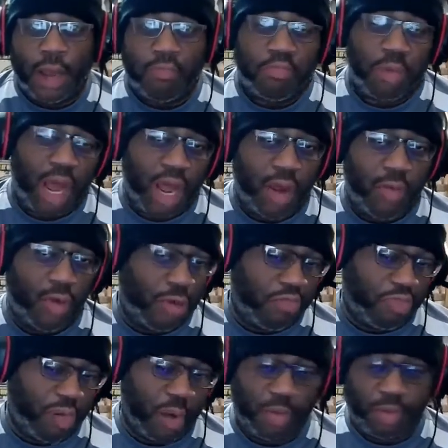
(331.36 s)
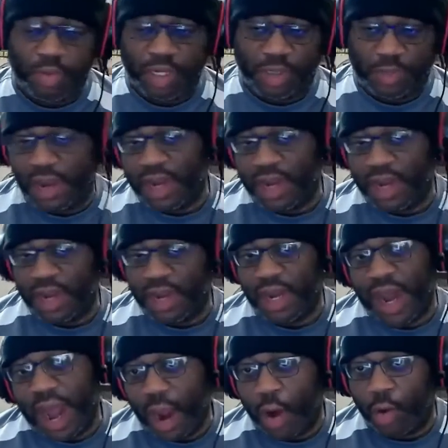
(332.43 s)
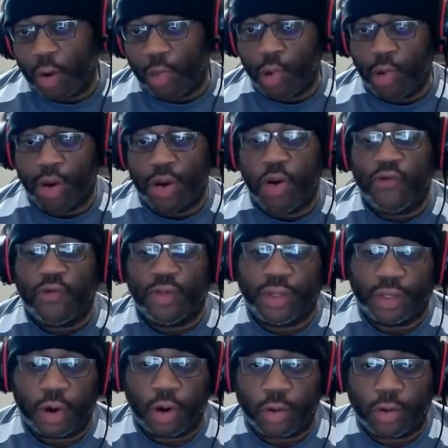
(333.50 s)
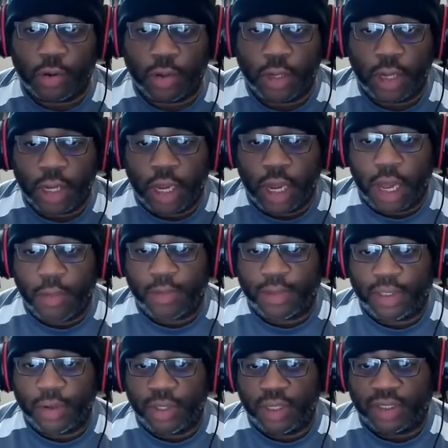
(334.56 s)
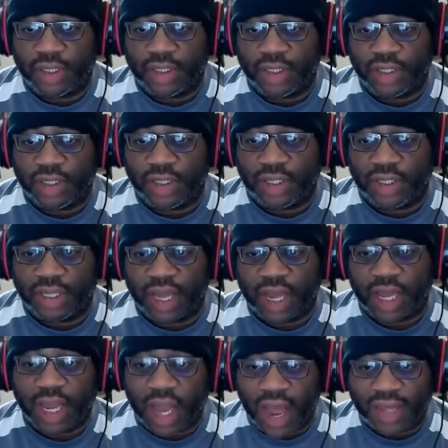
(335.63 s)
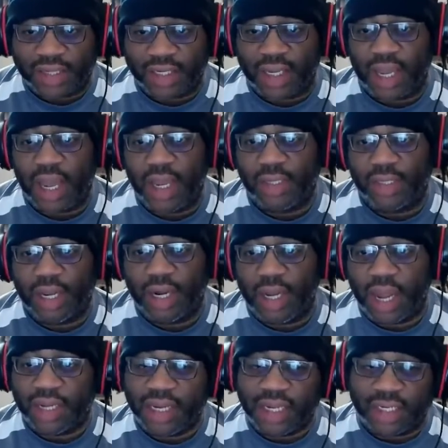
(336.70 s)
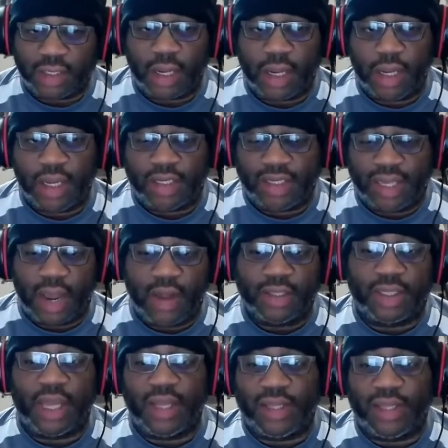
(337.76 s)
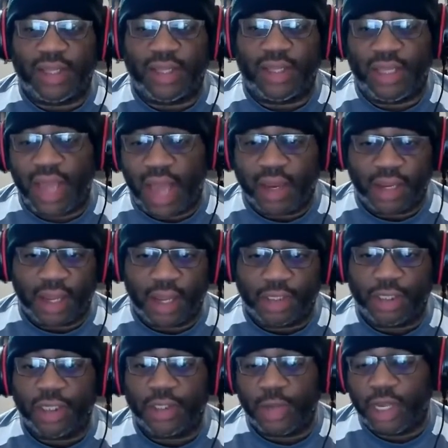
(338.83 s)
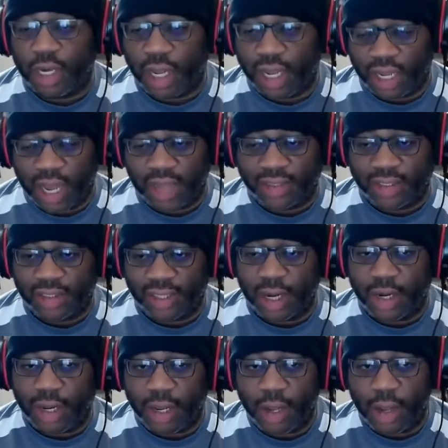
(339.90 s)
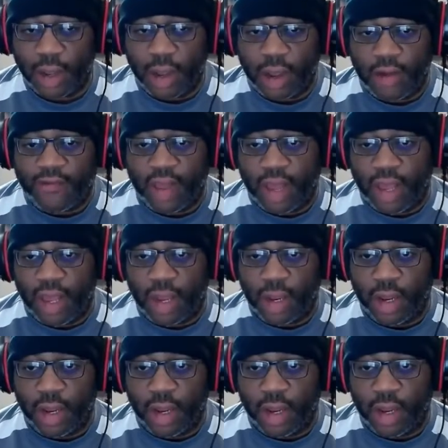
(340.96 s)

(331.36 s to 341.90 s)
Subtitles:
I would probably spend an hour poring over this article. So this is just like a classic case study. At least it sounds like the allegations make it a classic study of a